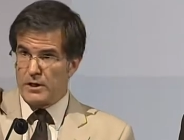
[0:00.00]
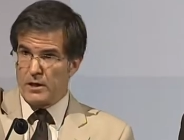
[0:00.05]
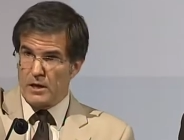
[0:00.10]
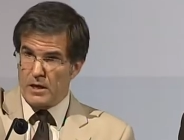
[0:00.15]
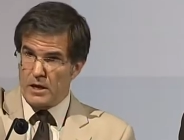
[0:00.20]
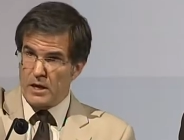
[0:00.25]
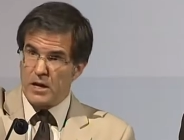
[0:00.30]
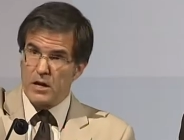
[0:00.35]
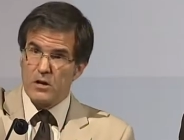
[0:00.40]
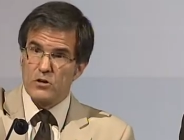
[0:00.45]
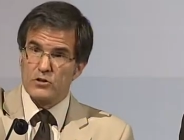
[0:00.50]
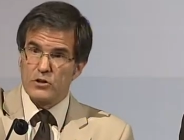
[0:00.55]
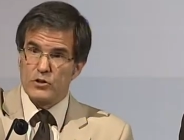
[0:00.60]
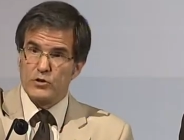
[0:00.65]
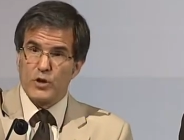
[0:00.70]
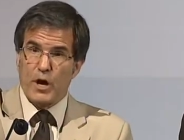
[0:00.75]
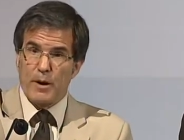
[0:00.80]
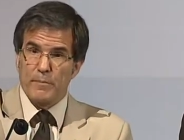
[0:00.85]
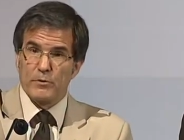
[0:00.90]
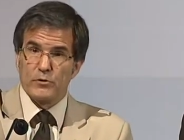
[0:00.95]
here's
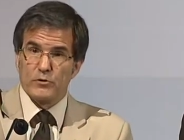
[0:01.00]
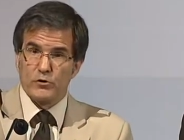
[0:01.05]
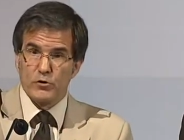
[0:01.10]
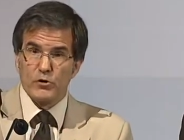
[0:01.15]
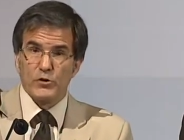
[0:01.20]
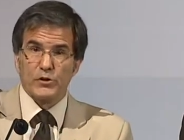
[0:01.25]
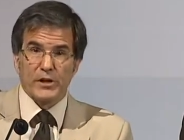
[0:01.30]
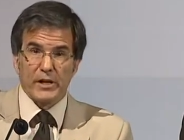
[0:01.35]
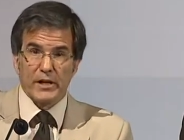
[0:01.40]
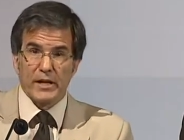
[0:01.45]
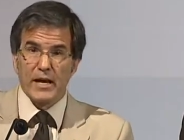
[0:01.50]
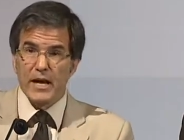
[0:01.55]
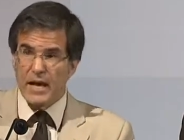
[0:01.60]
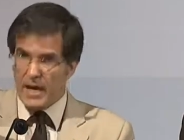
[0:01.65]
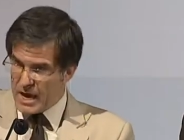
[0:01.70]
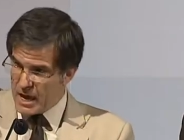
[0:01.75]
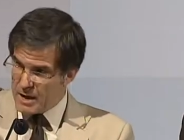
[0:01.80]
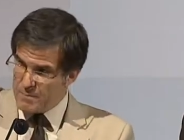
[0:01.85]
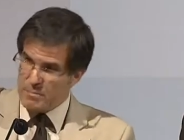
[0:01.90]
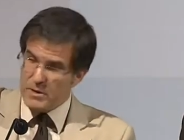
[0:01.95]
this opportunity,
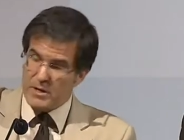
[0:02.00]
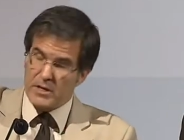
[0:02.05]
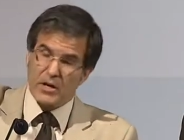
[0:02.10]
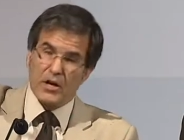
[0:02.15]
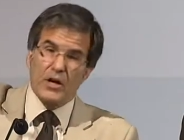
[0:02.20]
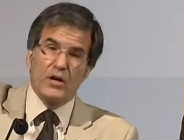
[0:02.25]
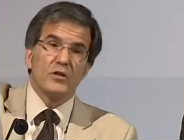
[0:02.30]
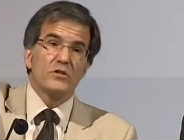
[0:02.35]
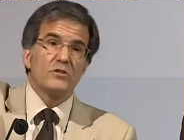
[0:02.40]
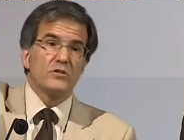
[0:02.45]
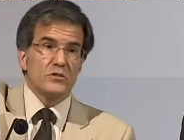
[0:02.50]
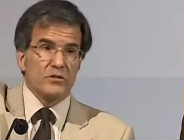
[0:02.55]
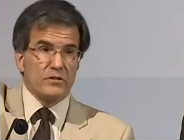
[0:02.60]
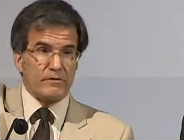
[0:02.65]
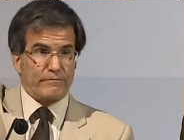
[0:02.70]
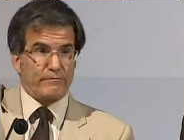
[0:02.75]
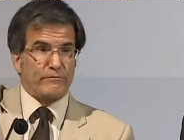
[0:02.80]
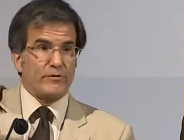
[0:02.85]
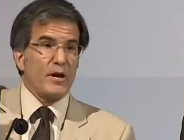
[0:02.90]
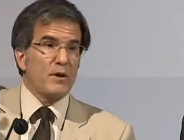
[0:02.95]
and because the
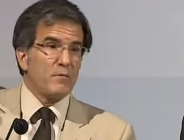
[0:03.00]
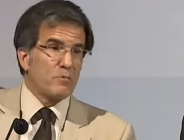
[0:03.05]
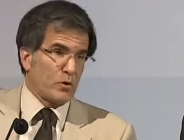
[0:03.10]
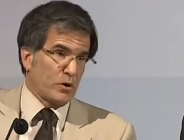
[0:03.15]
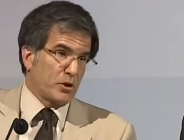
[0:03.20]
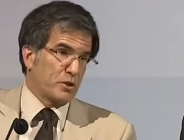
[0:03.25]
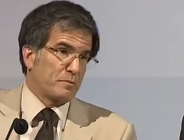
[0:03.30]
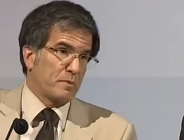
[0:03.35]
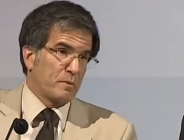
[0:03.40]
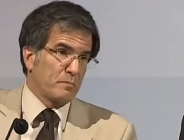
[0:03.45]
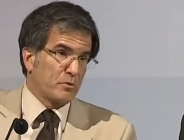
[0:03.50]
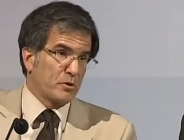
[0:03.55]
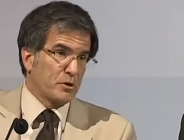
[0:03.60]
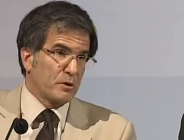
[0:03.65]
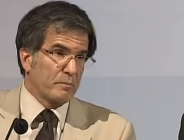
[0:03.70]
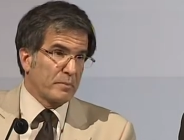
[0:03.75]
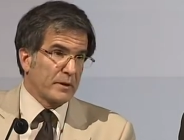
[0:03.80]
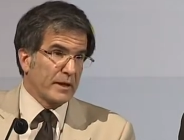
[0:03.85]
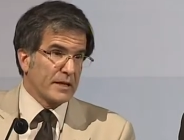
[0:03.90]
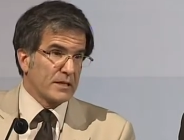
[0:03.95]
framework has been put in
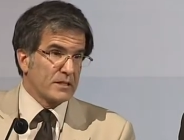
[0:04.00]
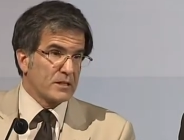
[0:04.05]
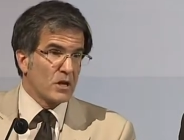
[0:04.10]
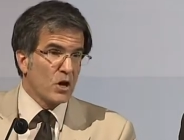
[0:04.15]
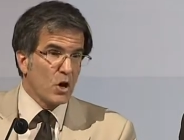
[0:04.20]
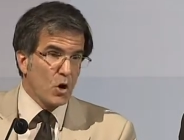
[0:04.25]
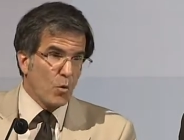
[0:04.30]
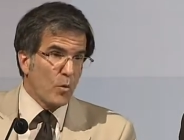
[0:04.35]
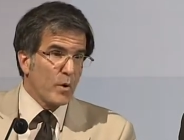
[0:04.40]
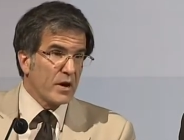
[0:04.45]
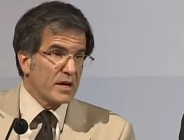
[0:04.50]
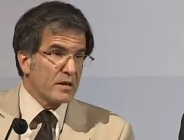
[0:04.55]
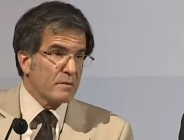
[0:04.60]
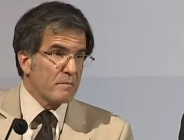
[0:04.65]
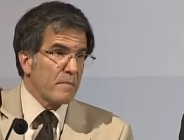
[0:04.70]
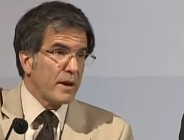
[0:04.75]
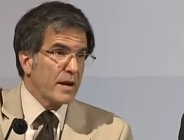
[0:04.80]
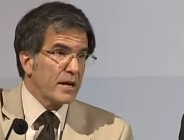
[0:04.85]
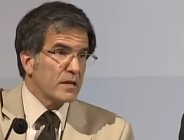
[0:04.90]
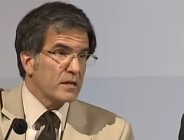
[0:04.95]
place, we can
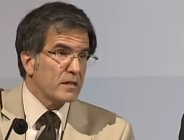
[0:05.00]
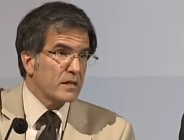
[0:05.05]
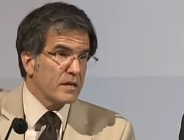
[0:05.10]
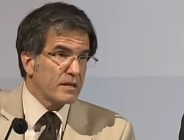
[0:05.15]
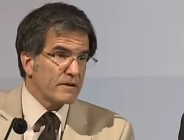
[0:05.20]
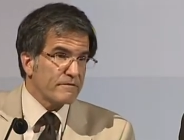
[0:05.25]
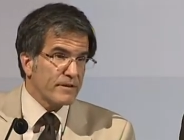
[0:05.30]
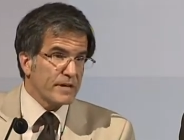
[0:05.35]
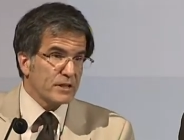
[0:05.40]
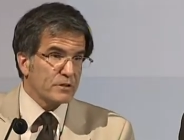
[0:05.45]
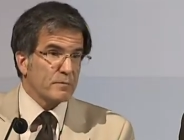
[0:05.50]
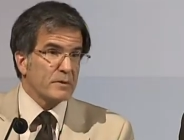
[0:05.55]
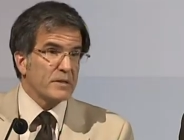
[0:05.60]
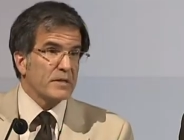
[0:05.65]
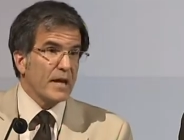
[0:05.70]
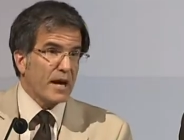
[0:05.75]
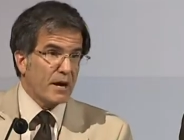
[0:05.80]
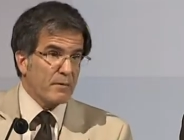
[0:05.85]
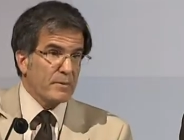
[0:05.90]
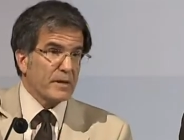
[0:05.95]
make the investment
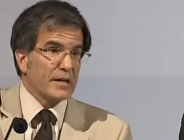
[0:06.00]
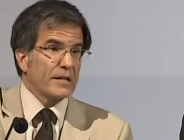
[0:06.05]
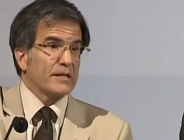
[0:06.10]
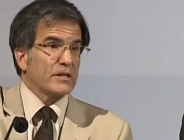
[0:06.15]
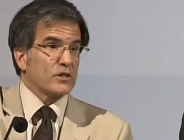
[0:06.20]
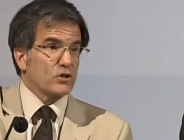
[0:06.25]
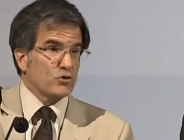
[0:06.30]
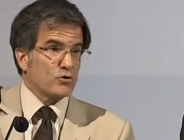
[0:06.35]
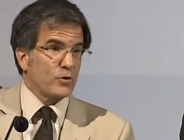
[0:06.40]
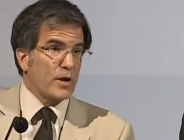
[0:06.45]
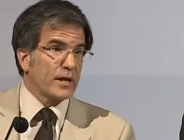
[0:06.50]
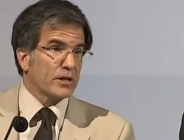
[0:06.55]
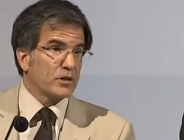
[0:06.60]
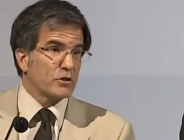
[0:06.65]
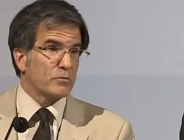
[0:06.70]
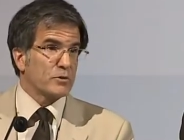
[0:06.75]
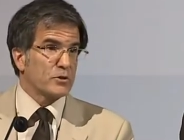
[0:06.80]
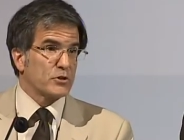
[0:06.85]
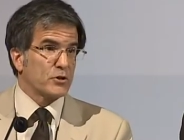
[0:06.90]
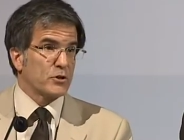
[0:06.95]
and we can extract a
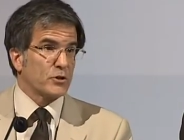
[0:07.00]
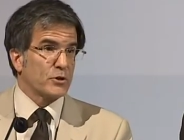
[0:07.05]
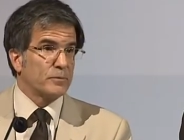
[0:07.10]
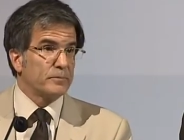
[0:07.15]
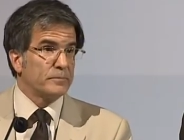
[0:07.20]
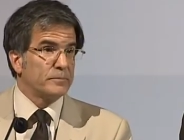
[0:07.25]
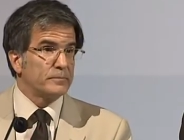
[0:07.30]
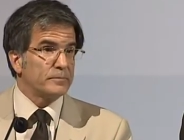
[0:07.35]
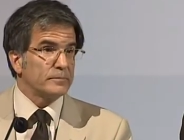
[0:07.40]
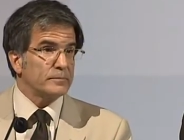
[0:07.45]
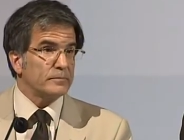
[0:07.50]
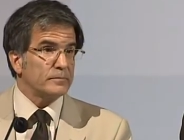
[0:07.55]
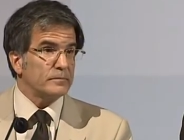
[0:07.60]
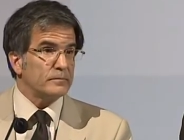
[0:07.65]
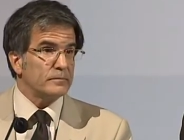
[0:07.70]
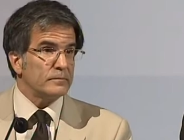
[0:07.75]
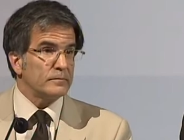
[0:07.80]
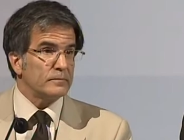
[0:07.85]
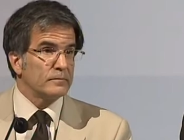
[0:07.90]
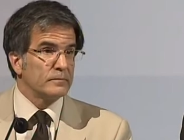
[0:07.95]
return.
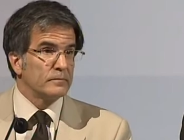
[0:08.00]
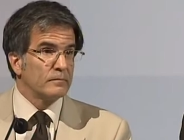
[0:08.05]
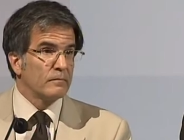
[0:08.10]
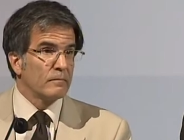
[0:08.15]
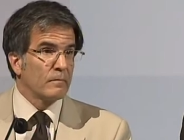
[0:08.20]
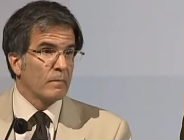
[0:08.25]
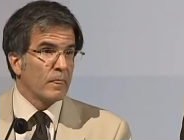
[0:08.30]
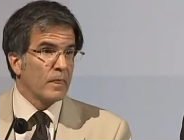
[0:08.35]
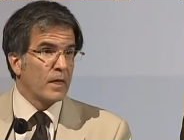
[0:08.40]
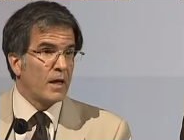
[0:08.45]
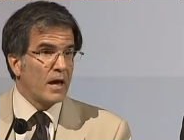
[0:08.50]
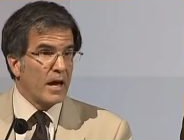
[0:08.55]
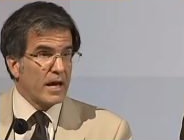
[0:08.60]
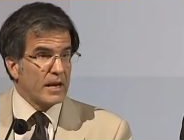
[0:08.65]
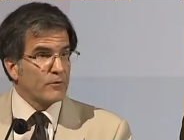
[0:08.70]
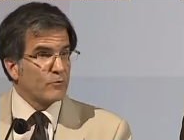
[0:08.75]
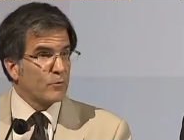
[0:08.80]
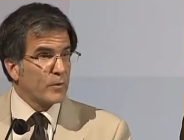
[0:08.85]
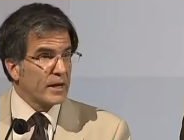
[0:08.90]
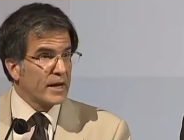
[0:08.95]
And
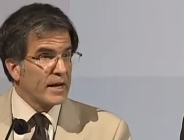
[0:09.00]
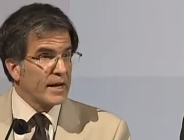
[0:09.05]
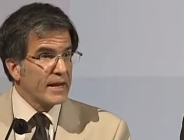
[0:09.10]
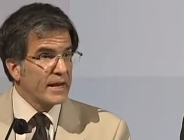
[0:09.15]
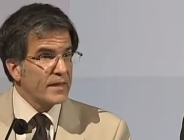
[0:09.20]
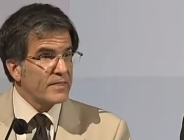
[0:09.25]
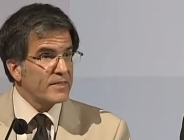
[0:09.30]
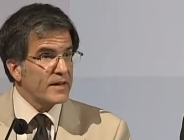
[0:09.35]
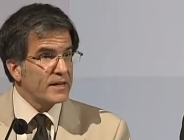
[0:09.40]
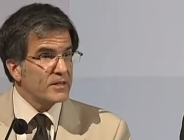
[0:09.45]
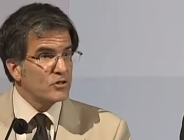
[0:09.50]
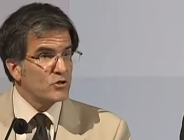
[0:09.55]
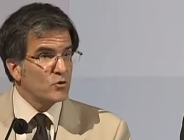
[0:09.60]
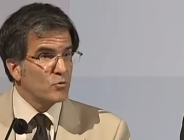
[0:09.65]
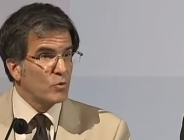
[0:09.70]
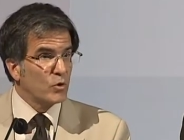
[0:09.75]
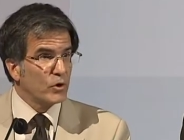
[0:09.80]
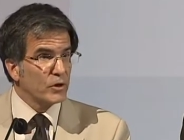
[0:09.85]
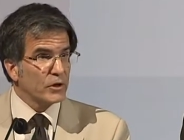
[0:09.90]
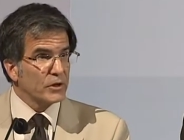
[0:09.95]
if we can get that to
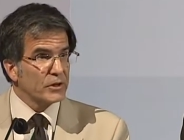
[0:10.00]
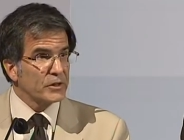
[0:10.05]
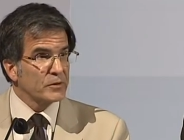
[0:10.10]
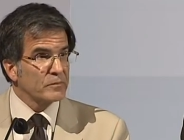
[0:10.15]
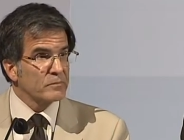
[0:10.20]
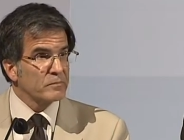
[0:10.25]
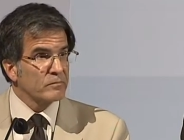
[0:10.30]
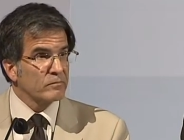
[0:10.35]
work,